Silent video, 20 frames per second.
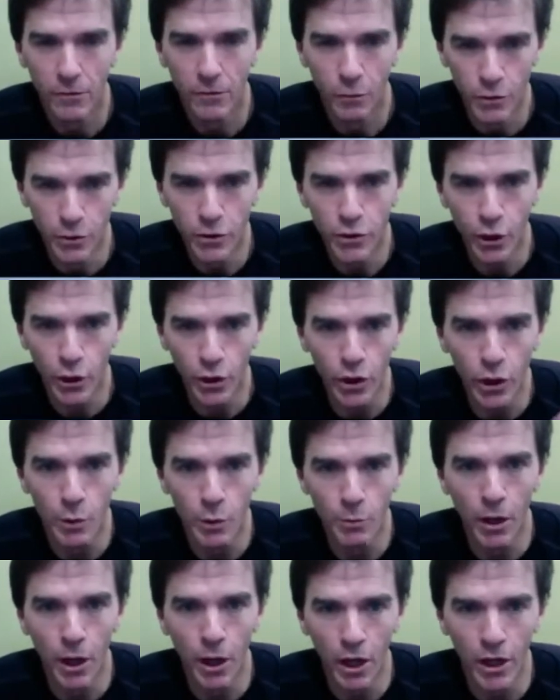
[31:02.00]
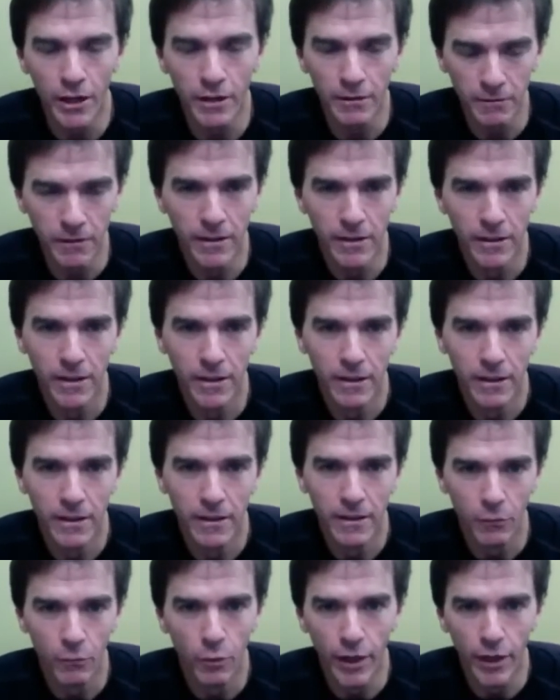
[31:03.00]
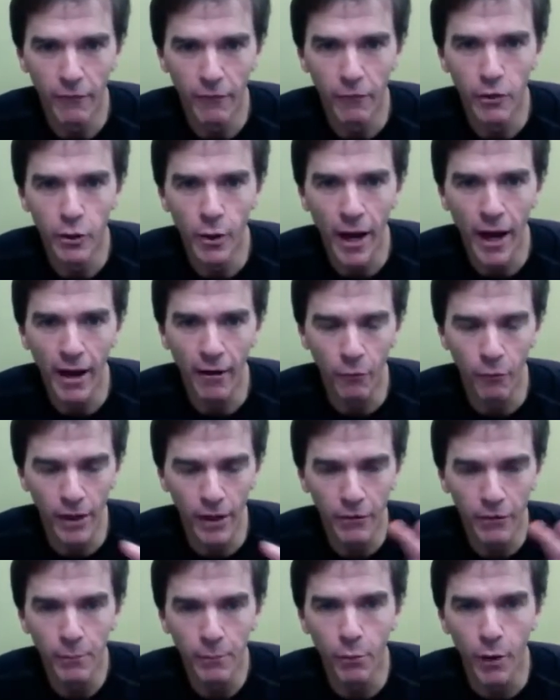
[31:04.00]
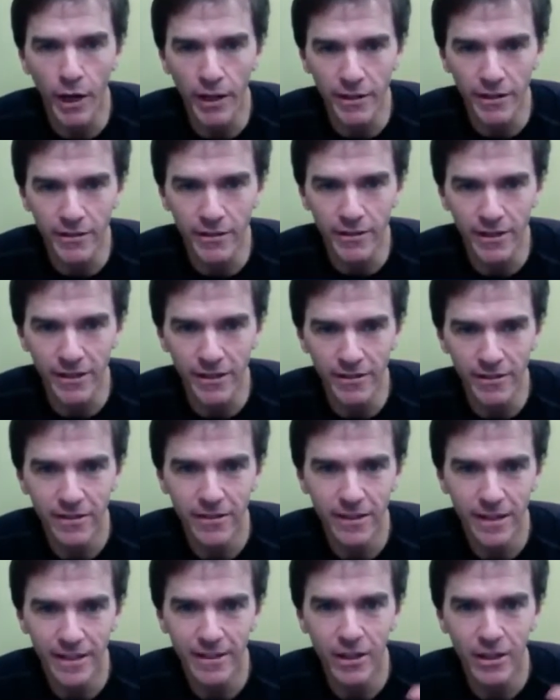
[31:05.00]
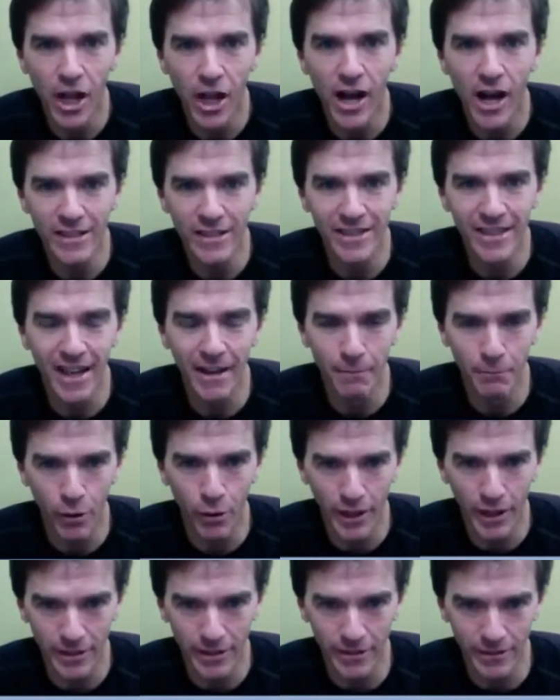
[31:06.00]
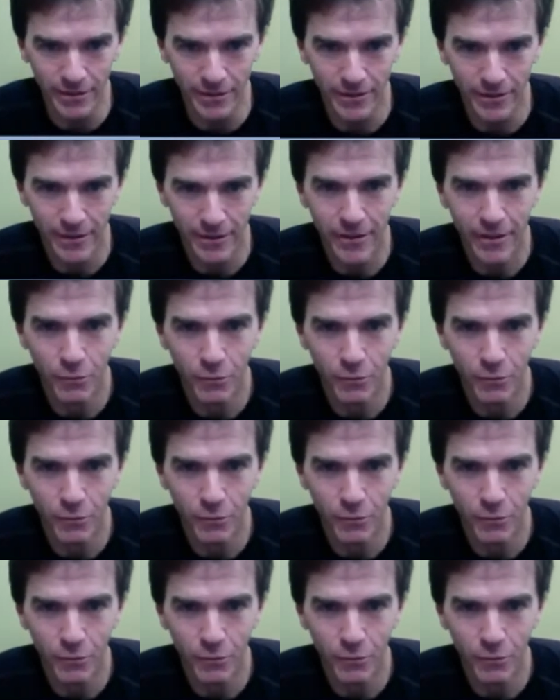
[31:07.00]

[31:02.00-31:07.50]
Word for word: when you turn Luma on, whatever the brightness is, it's locked at that brightness,